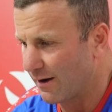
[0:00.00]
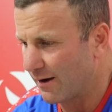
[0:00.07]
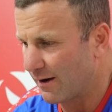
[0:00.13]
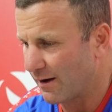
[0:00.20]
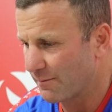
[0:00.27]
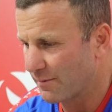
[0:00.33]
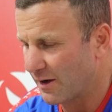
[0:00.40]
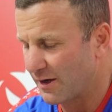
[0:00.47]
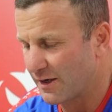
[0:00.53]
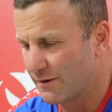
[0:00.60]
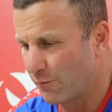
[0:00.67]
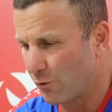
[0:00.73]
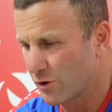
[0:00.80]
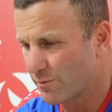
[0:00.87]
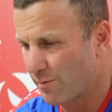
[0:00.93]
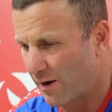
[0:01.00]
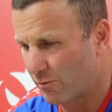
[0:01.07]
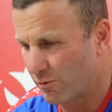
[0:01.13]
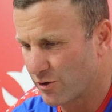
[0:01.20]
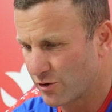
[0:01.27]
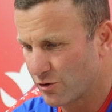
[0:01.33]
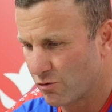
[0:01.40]
getting his voice
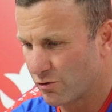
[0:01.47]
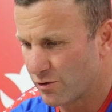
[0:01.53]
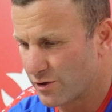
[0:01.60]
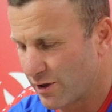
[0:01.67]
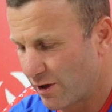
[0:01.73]
back, which is good.